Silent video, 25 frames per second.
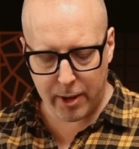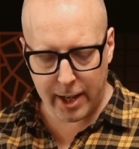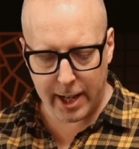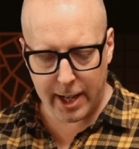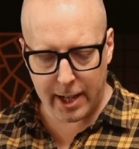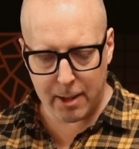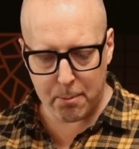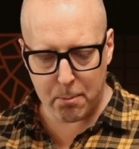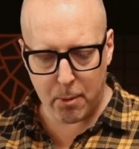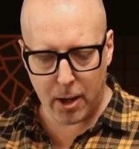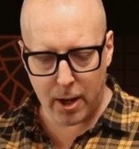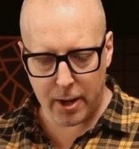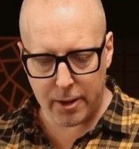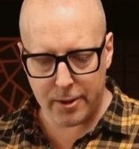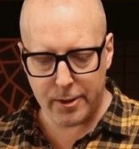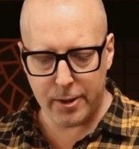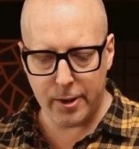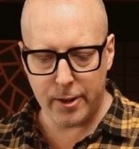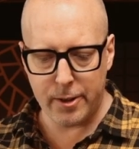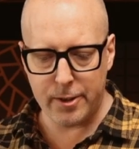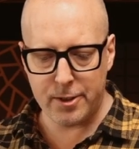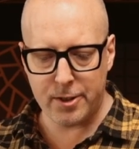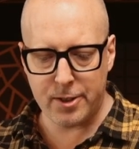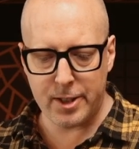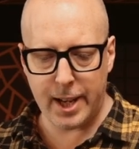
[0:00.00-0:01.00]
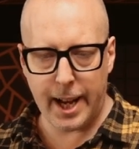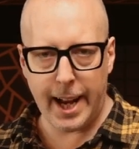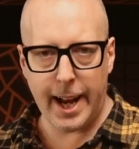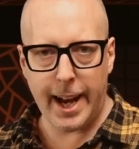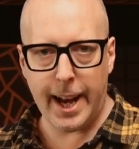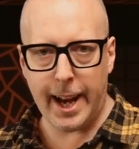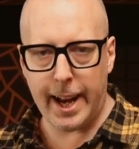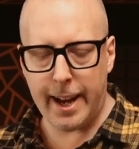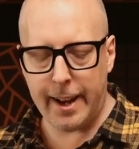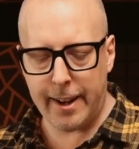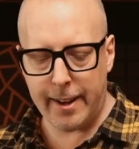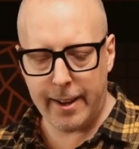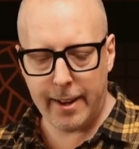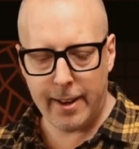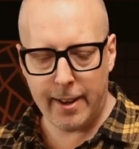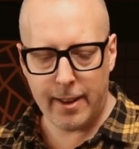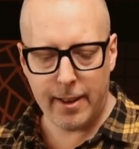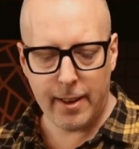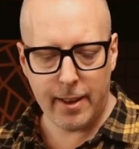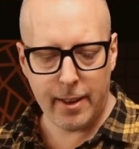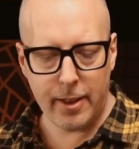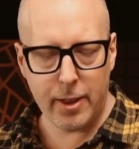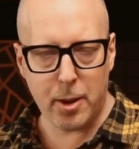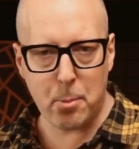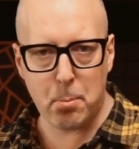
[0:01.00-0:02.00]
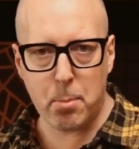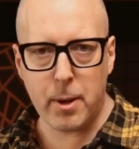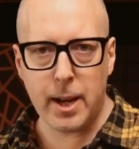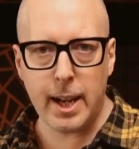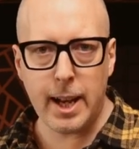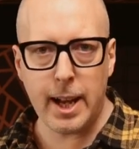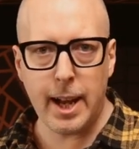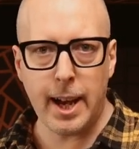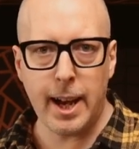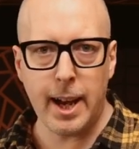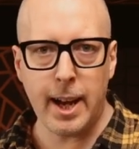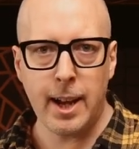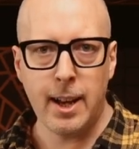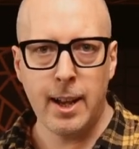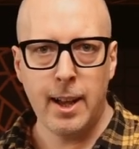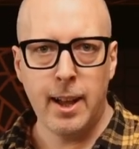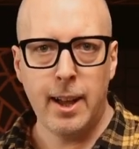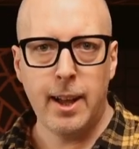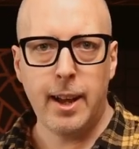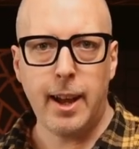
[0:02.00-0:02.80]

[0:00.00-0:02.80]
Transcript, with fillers: in monitors and the PA,